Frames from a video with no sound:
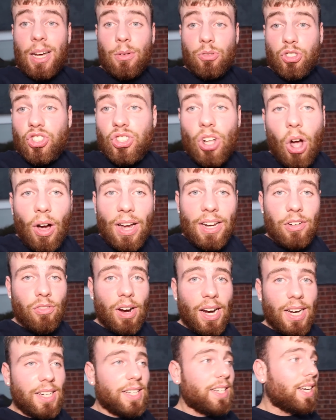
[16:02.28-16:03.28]
now started
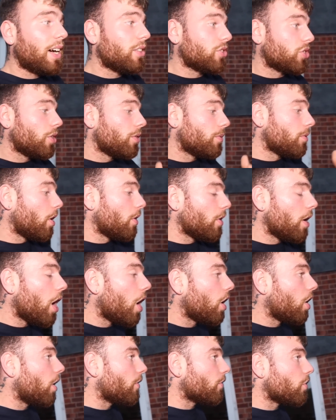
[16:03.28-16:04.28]
raining now, so
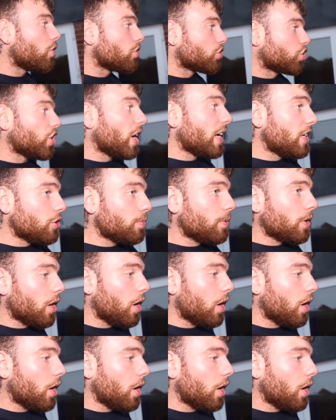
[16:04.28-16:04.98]
I've got to change my